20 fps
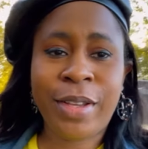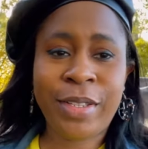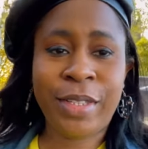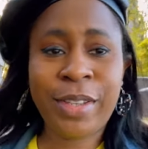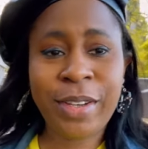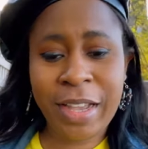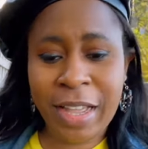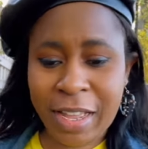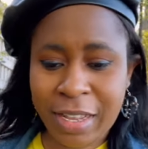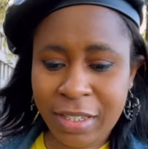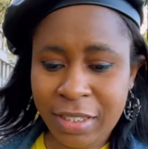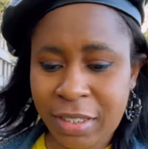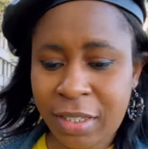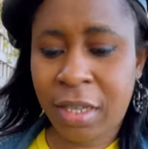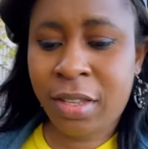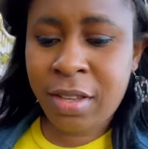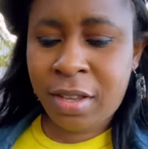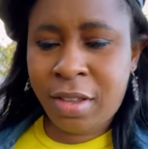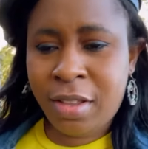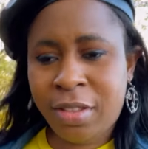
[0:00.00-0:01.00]
so guys,
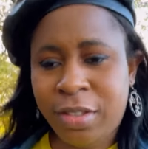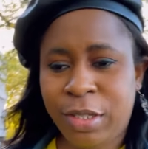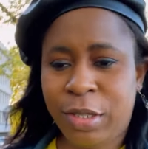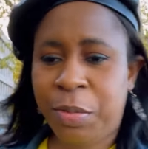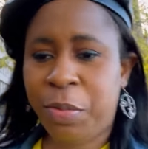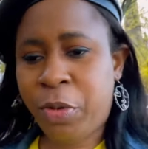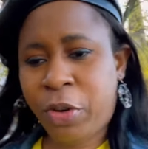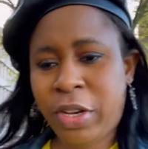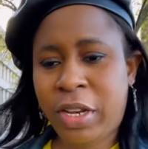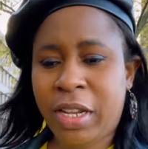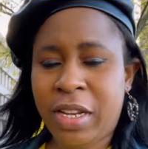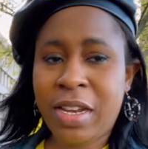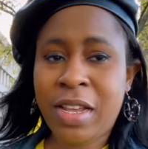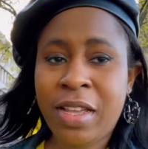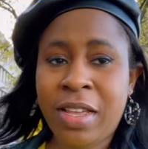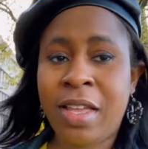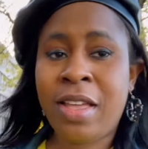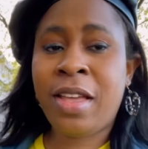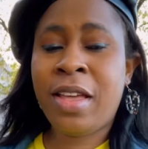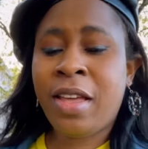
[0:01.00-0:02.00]
this morning,
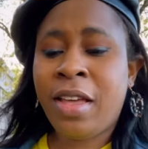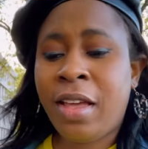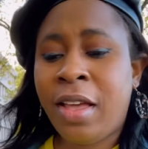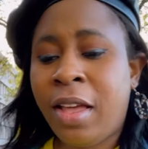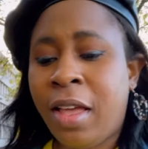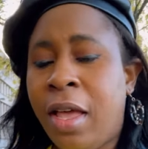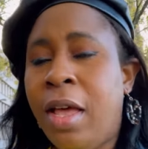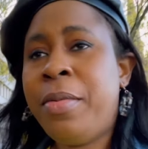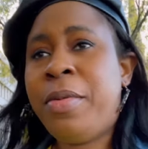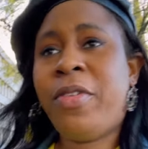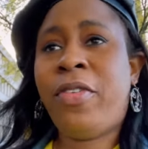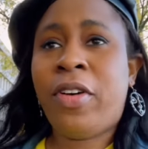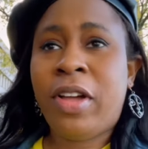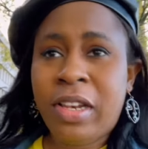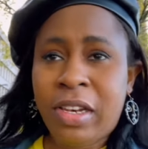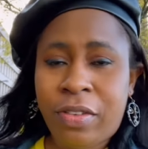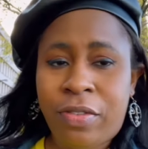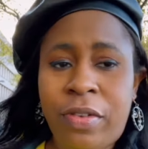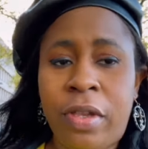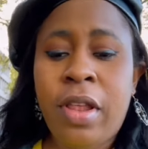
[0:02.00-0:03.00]
before
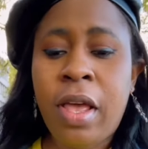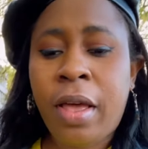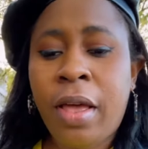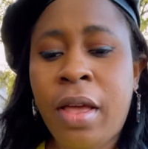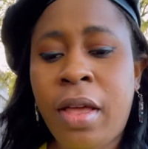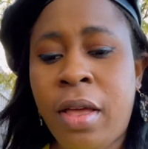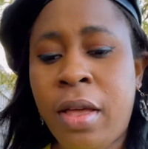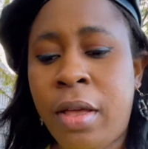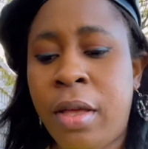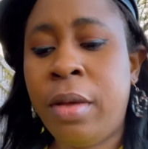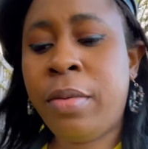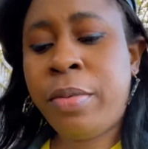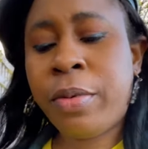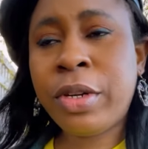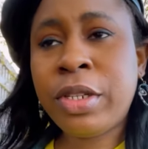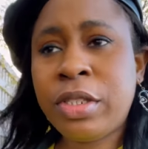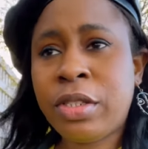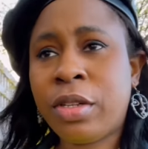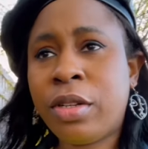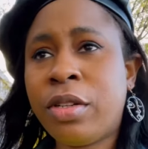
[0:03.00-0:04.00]
leaving
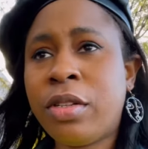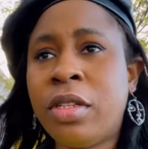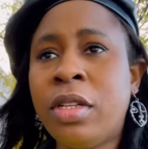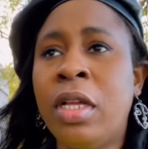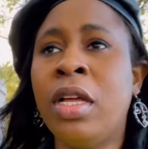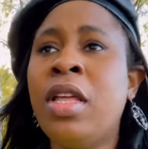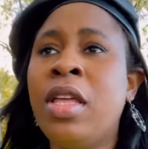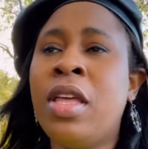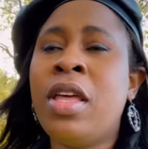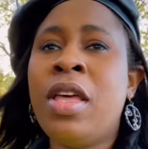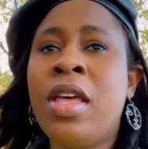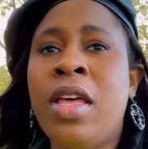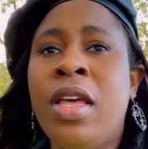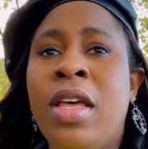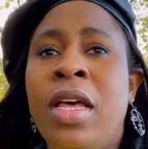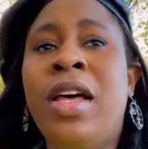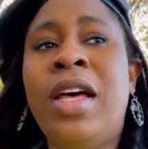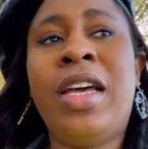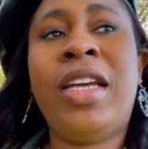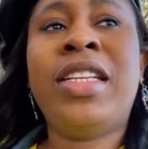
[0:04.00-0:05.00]
Bristol,
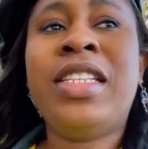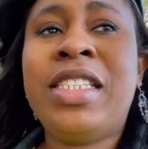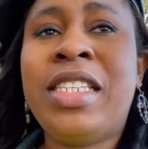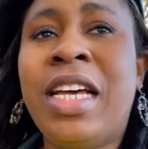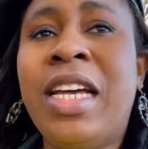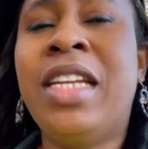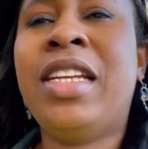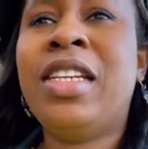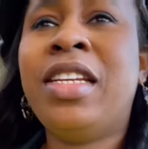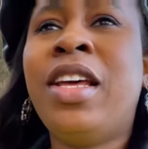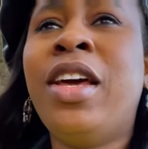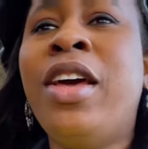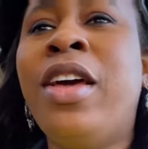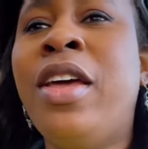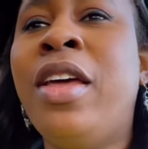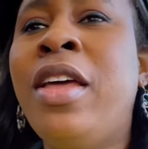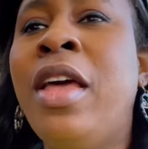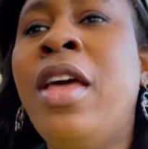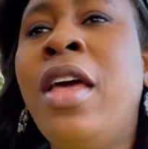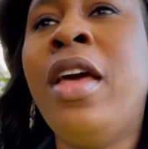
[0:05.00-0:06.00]
I decided
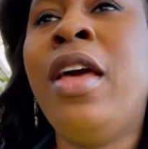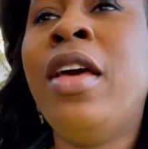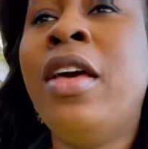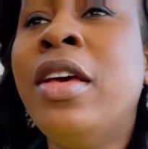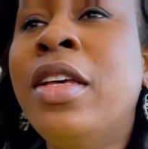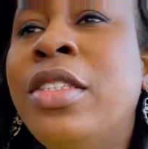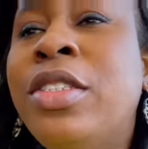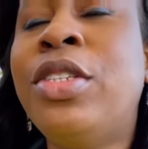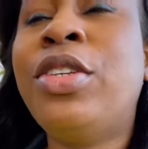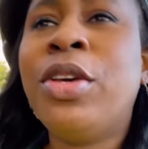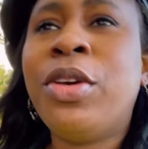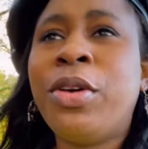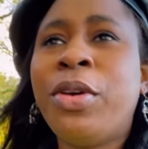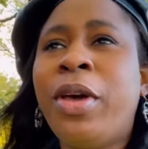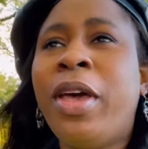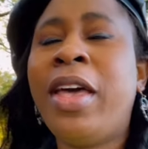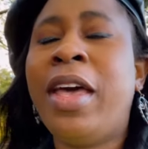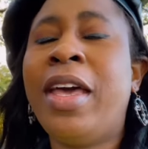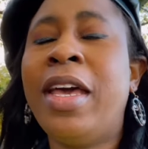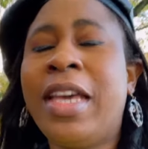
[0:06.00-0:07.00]
to
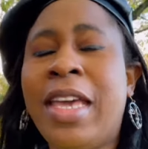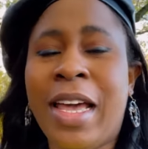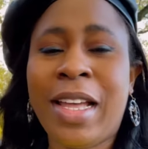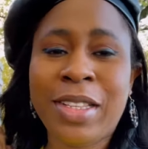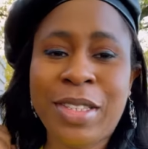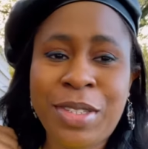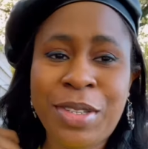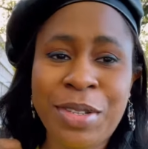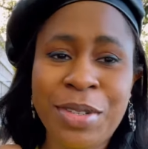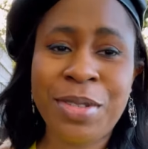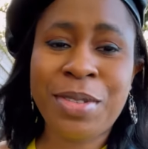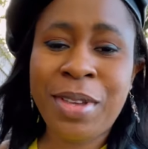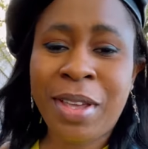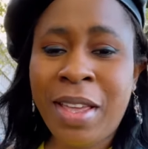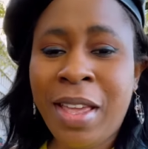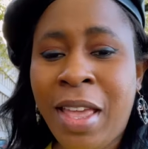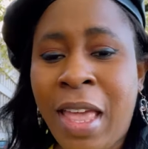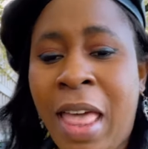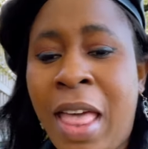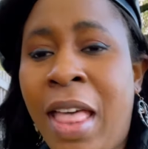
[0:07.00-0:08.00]
get to
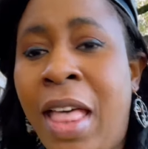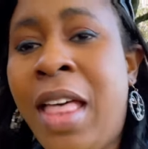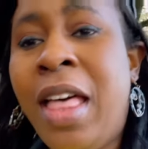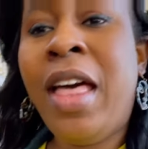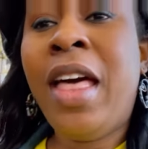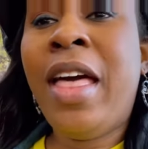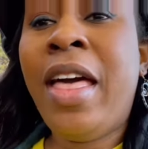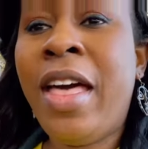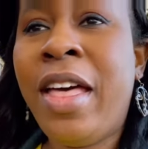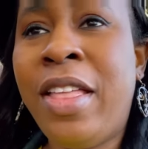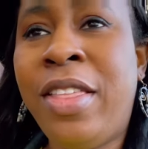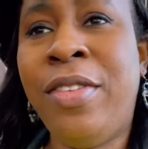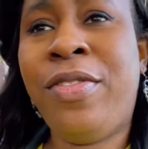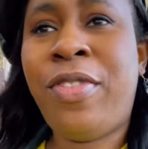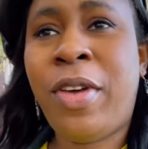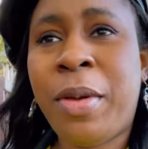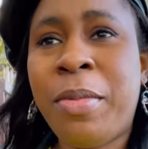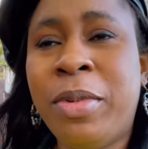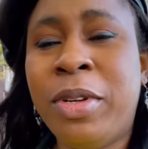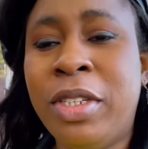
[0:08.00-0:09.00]
the
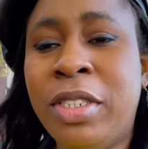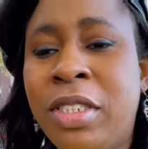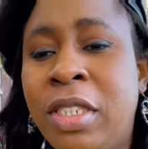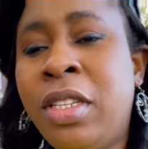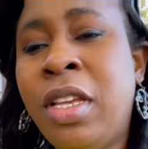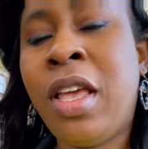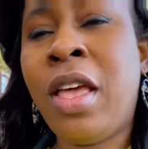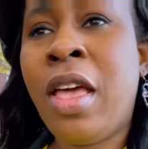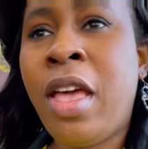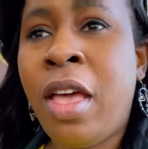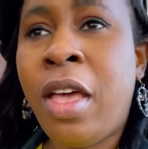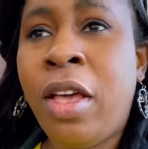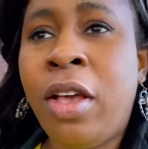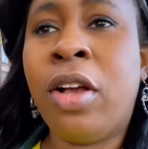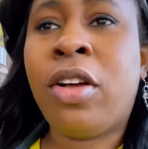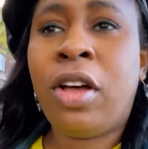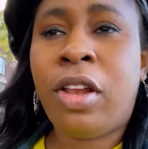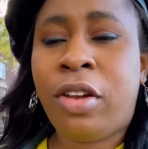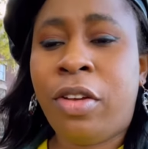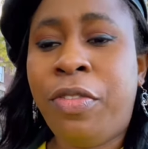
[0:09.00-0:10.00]
famous
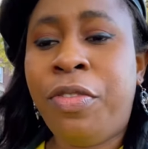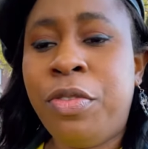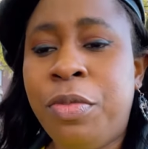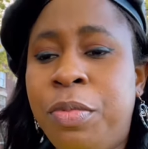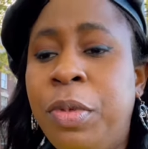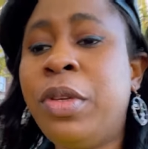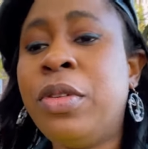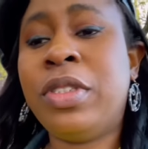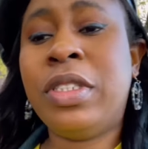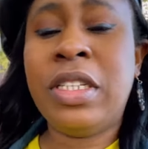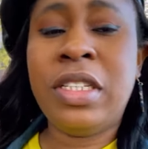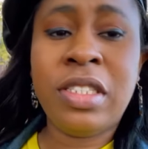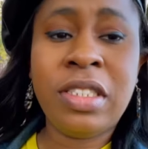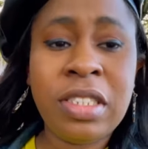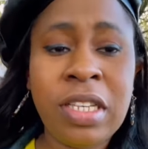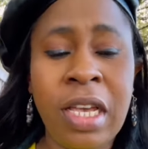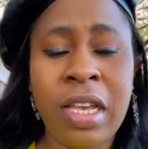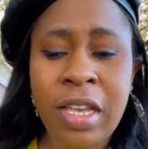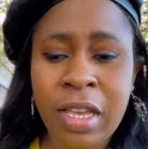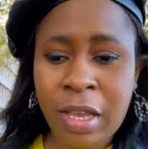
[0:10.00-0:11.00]
colorful
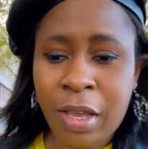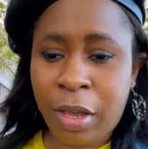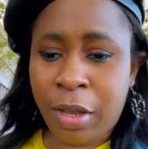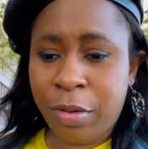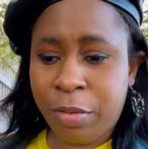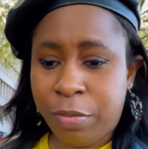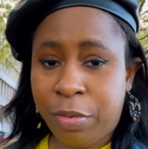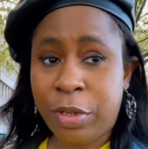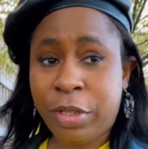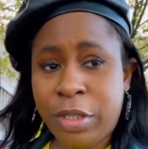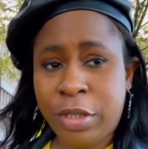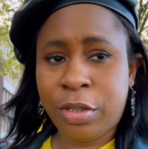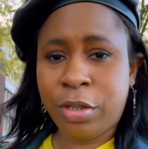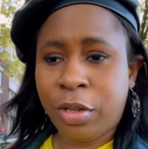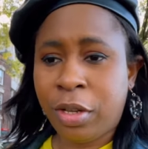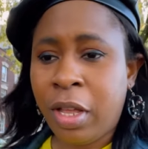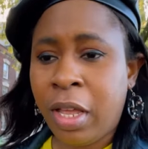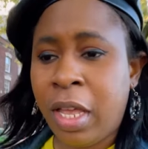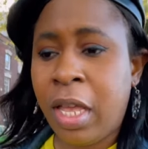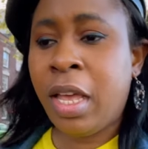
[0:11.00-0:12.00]
buildings in
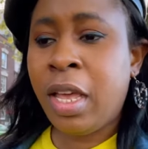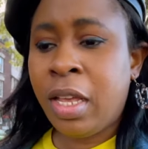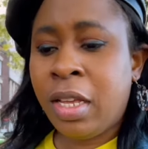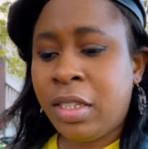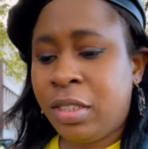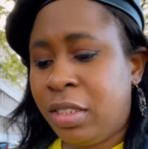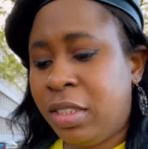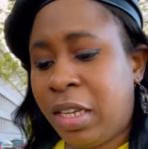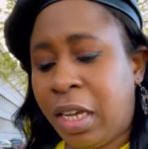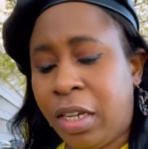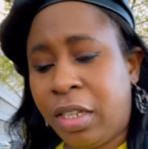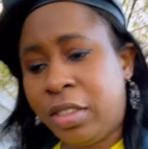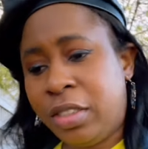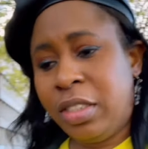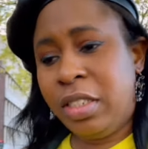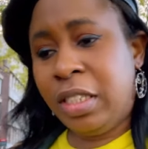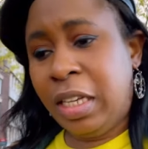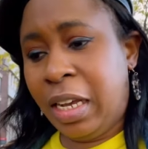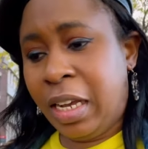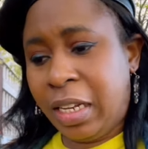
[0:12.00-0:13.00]
Bristol. Since I couldn't
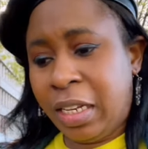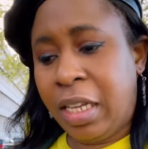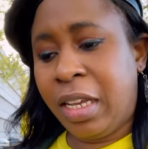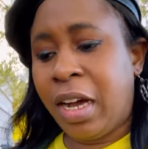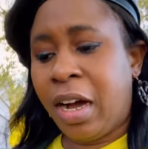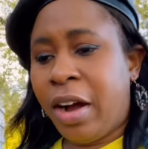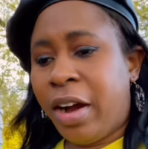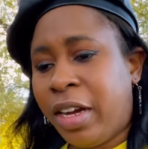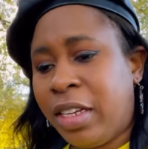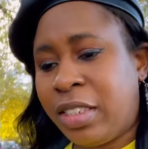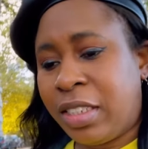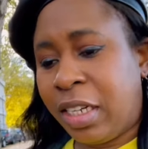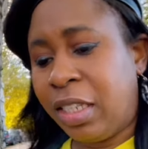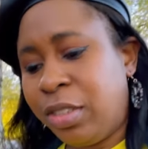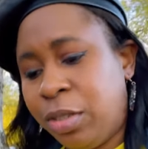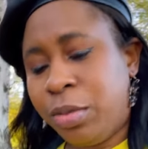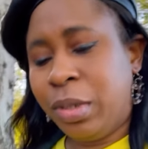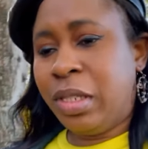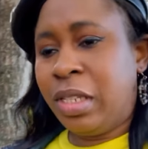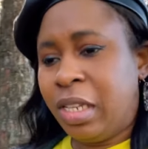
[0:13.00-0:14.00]
see any art, I
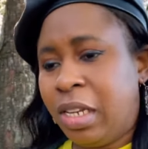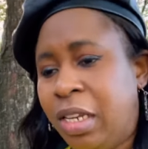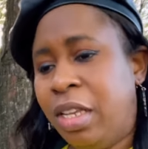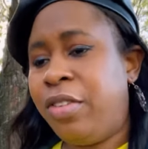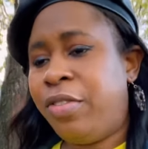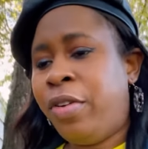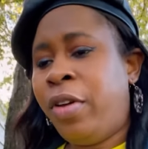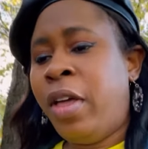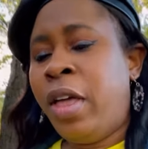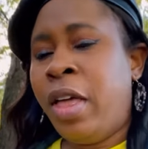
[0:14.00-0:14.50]
didn't want to leave